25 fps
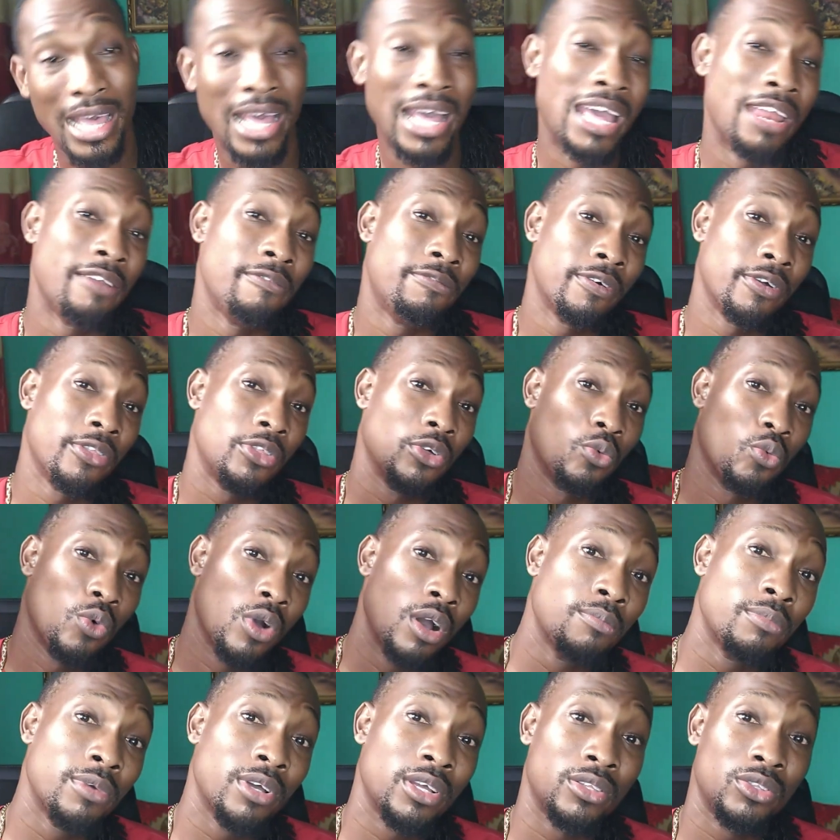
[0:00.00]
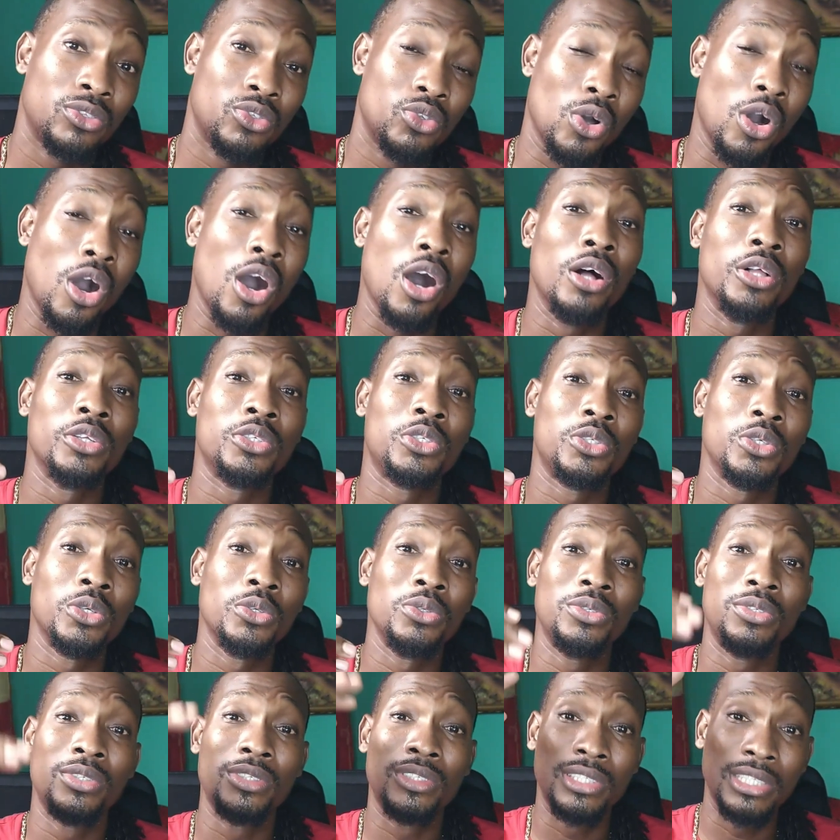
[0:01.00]
And for the woman to also
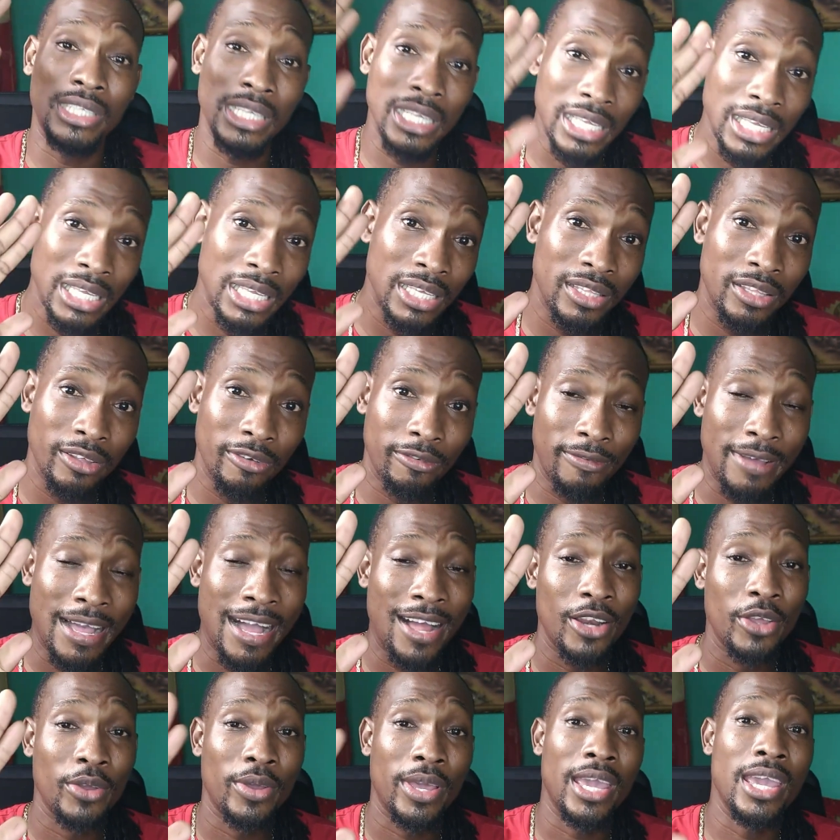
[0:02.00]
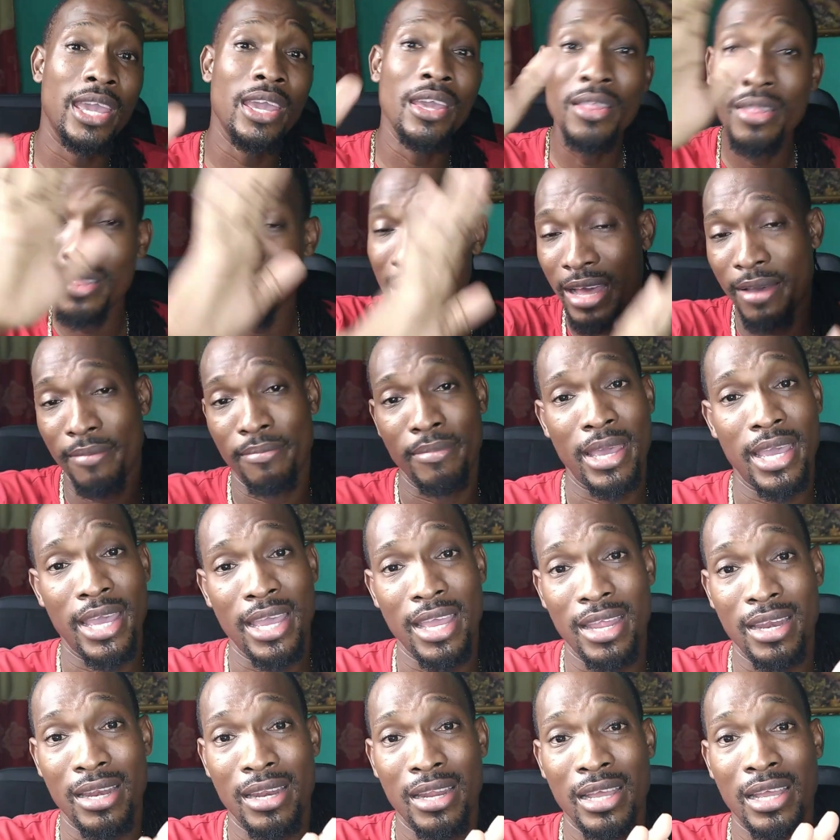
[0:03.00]
see the value in that
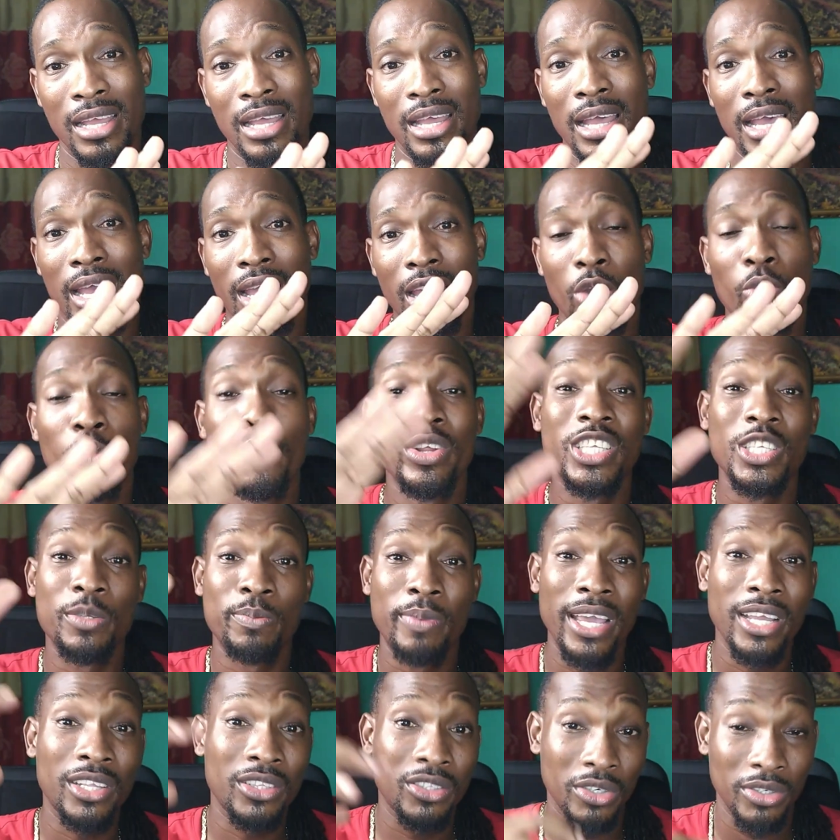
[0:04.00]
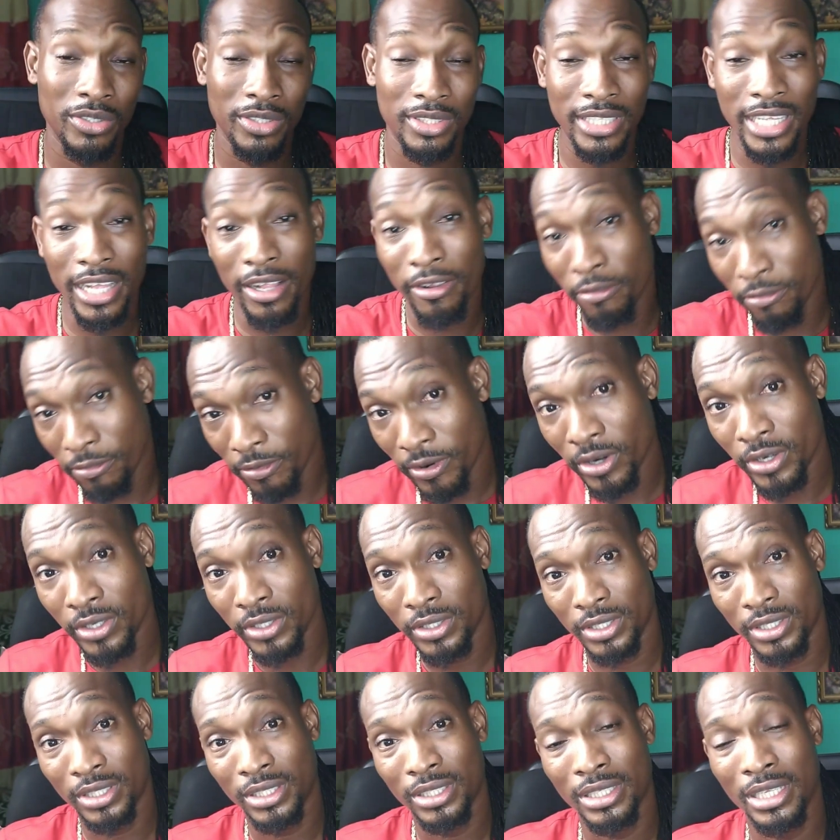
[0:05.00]
man and respect herself
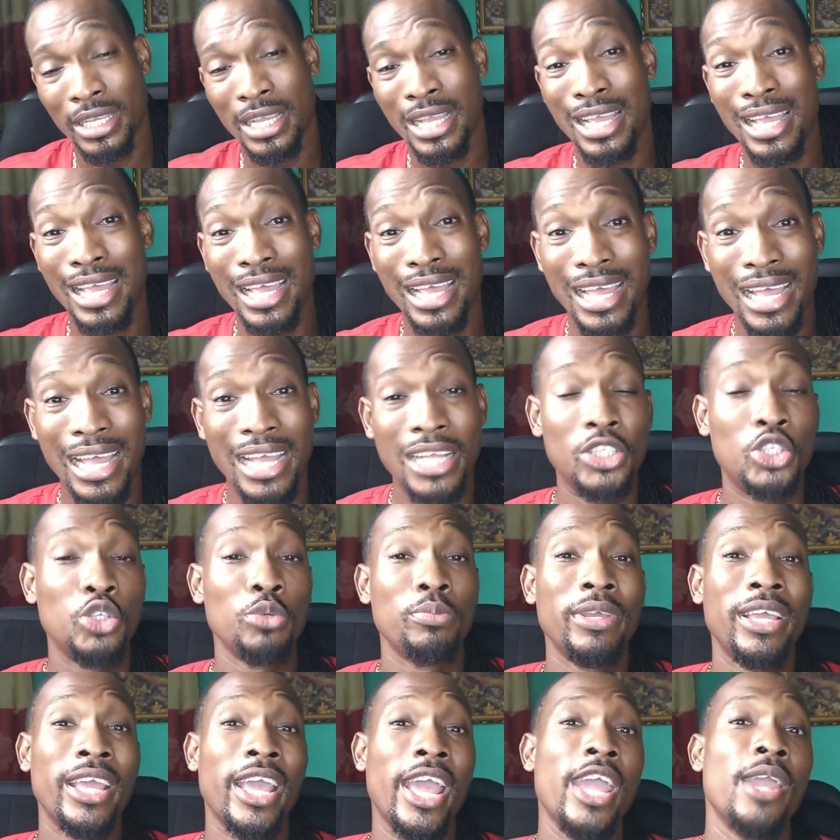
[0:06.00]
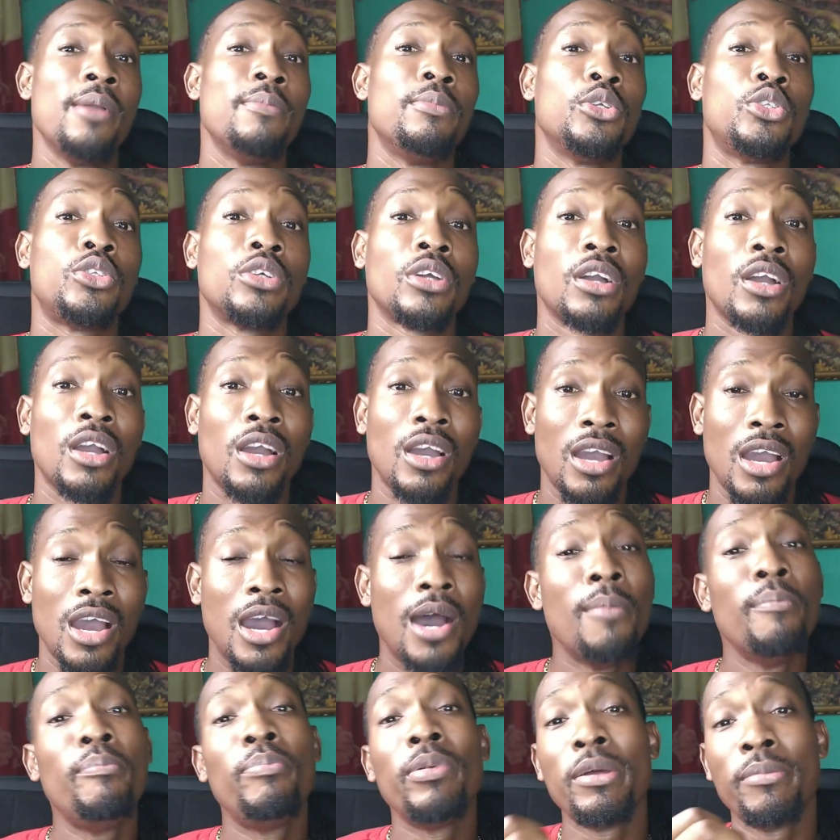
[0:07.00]
first, and to be able to
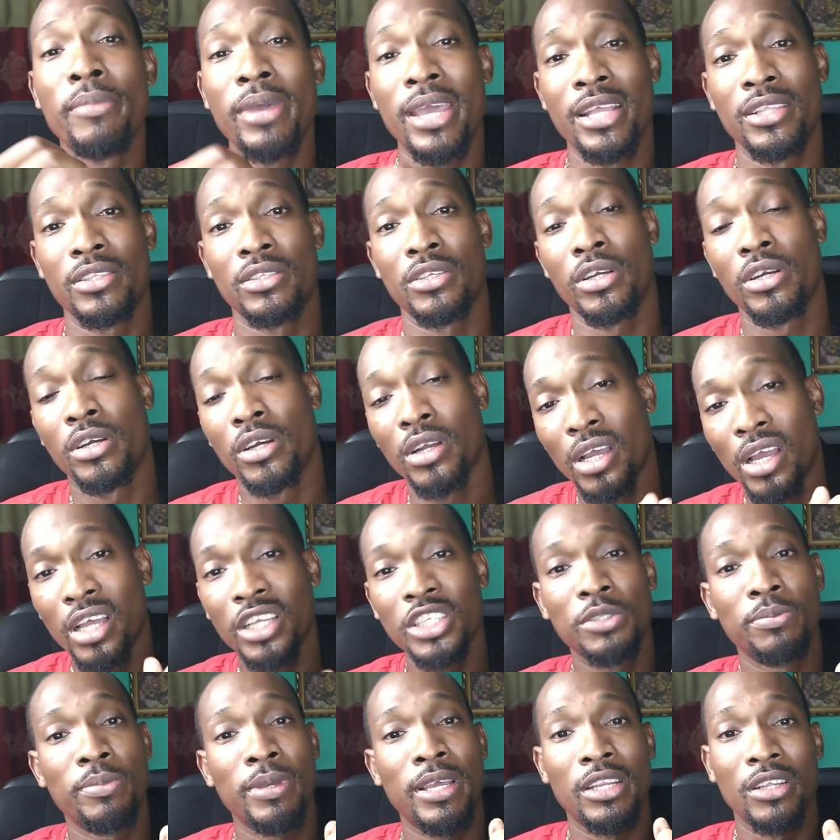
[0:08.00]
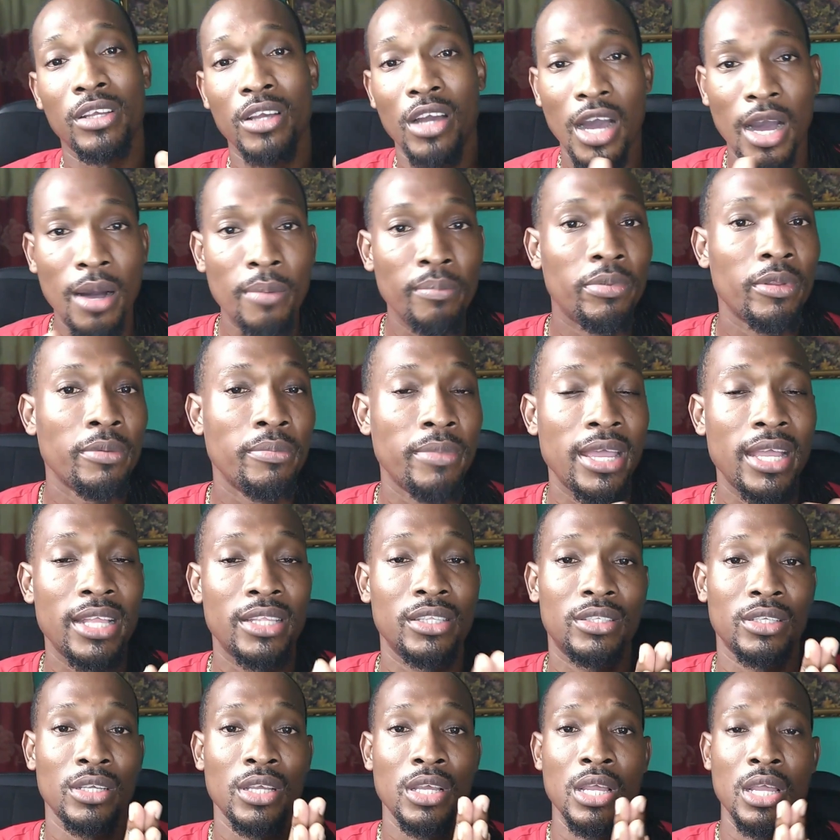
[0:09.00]
compliment her husband,
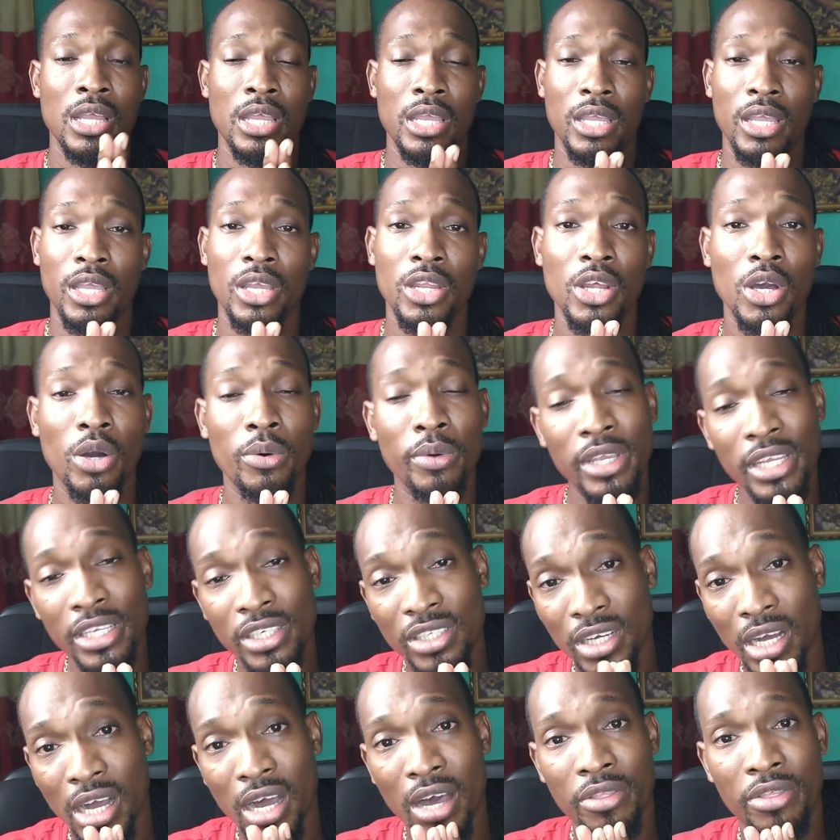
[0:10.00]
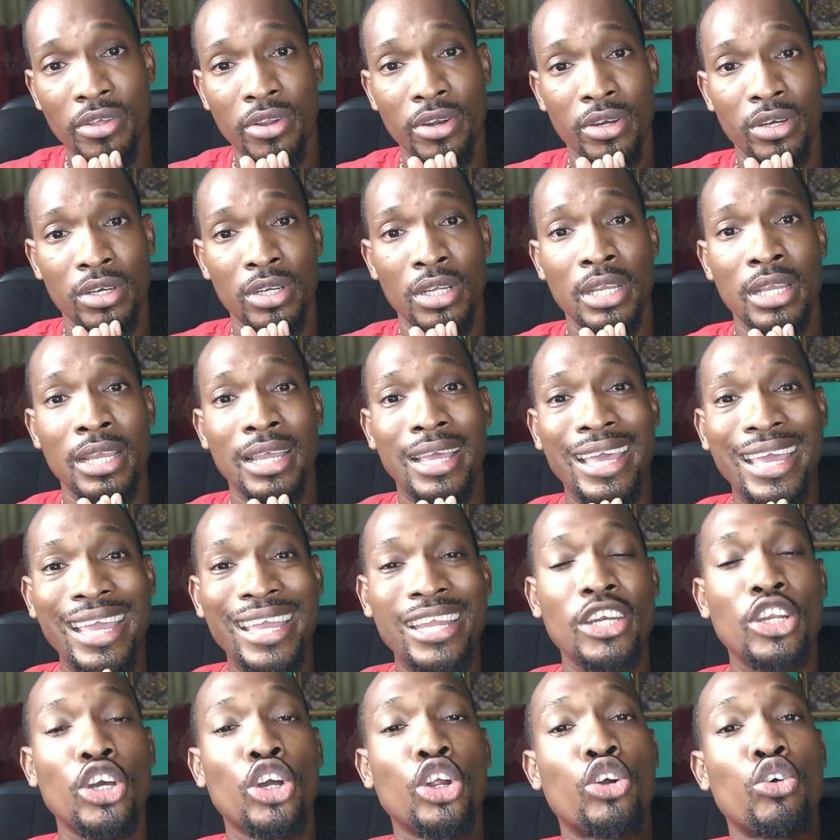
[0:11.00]
compliment, each other
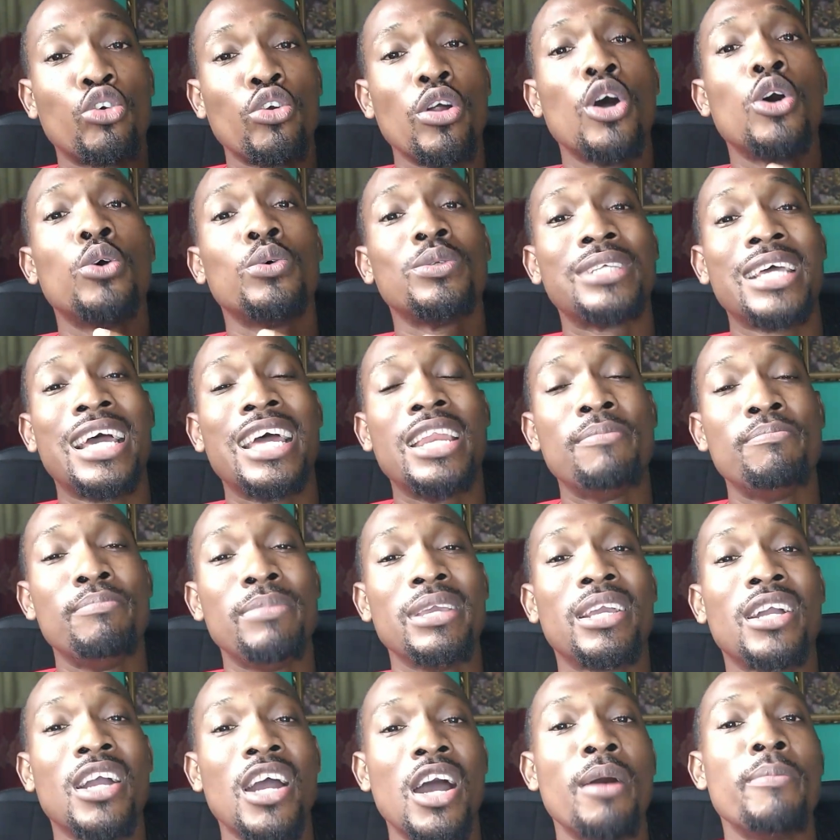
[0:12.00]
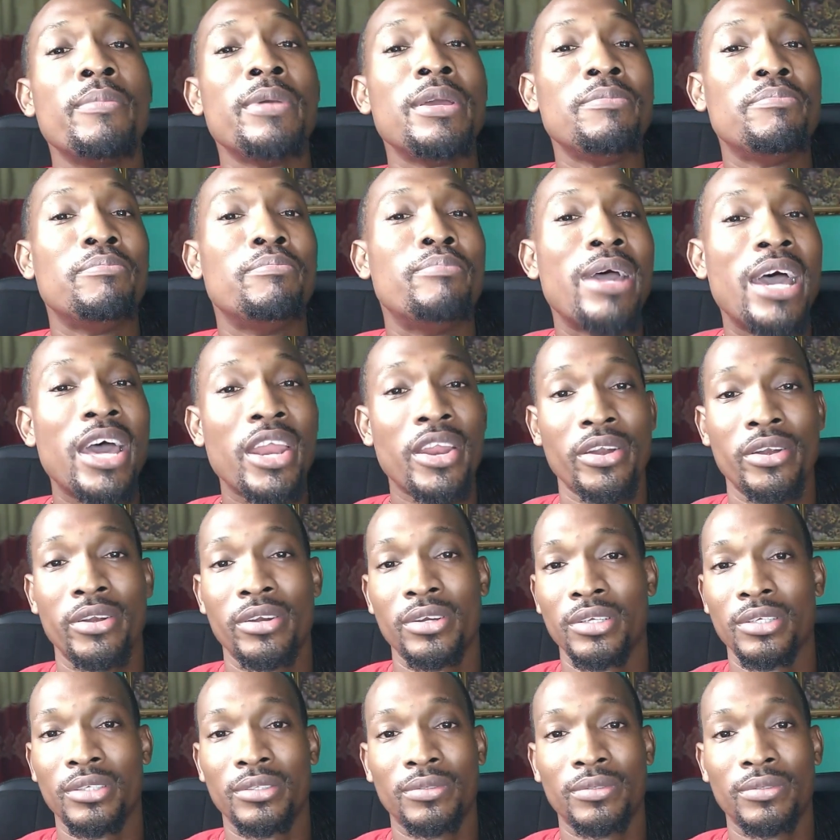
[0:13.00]
in the growth and becoming better.